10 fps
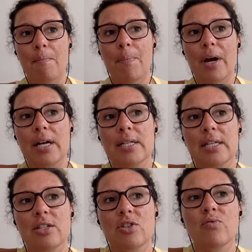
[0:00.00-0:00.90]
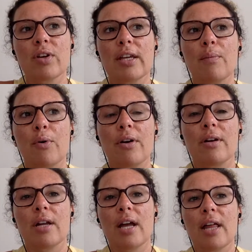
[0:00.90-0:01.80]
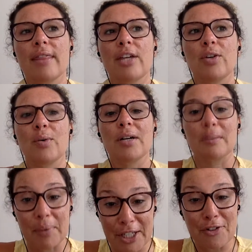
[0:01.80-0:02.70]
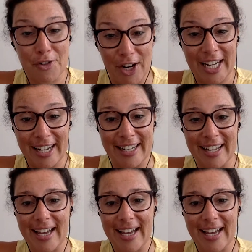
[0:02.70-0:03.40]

because it's really important that you complete your training.